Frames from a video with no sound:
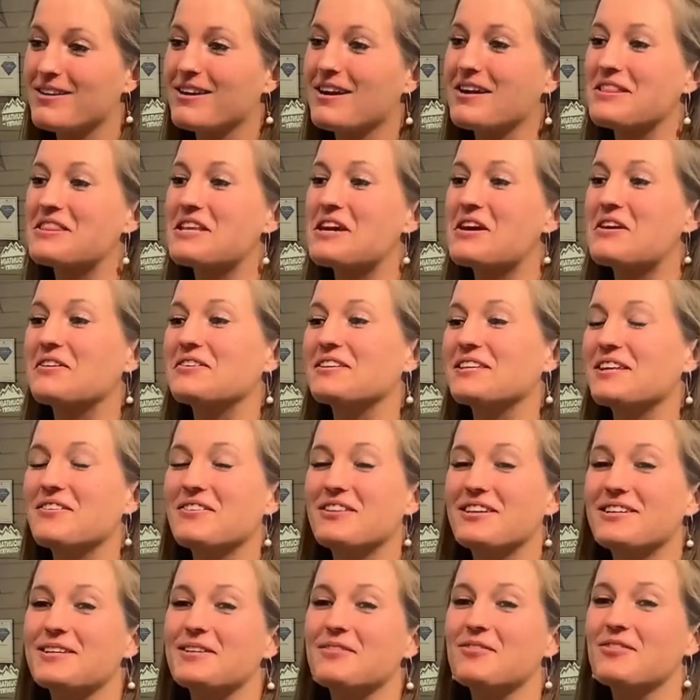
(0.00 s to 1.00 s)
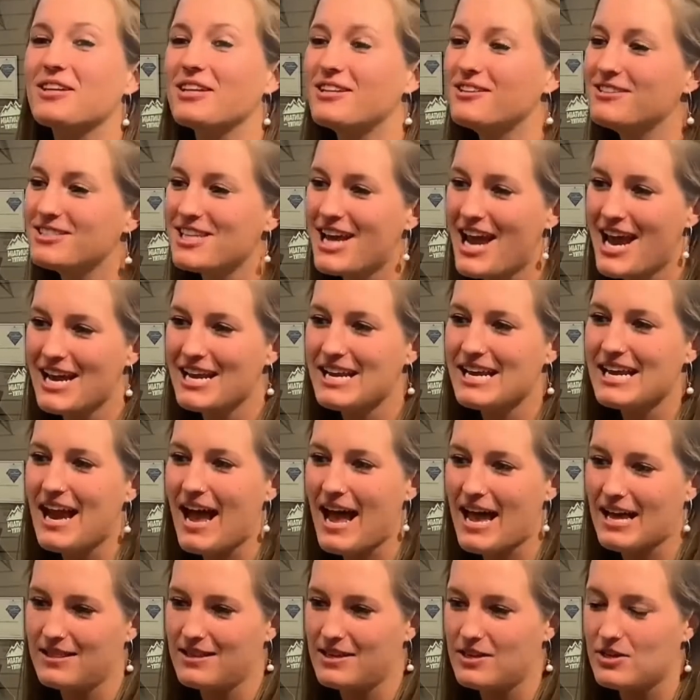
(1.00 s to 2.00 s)
Okay. There's this little tiny
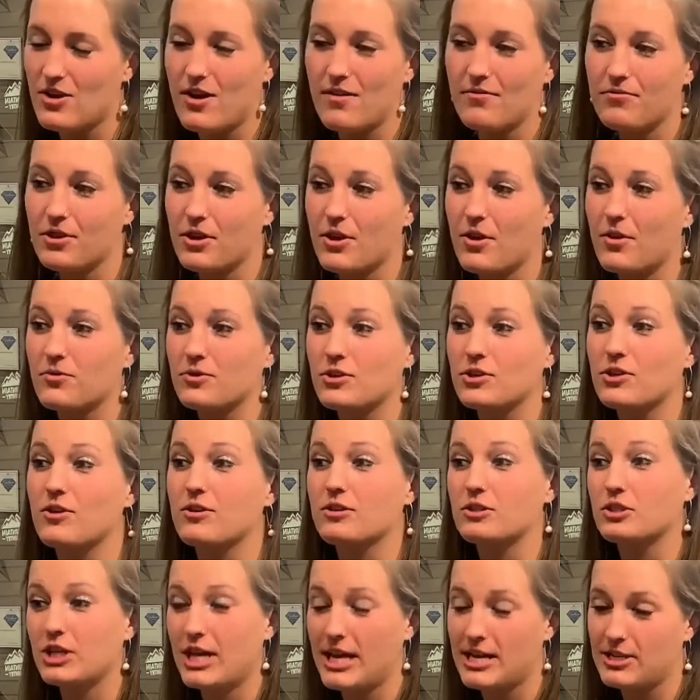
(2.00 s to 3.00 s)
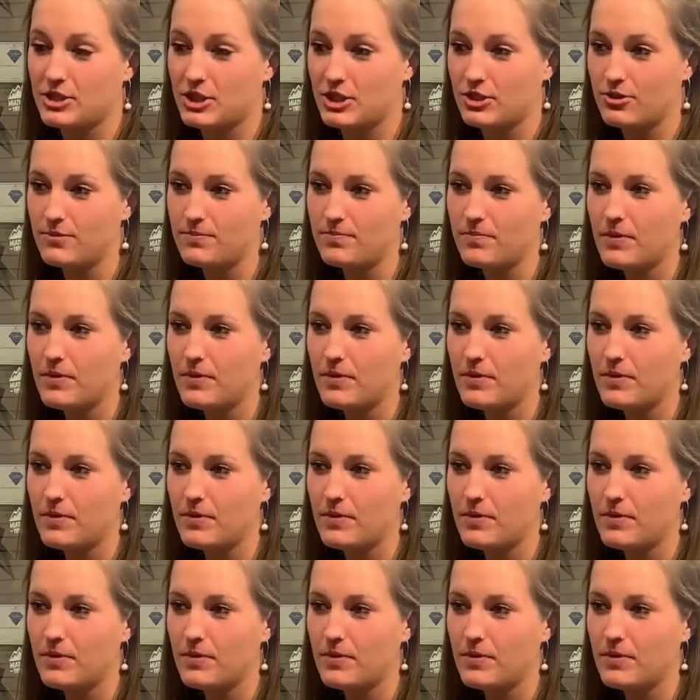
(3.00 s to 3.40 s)
island off the coast called Jeju.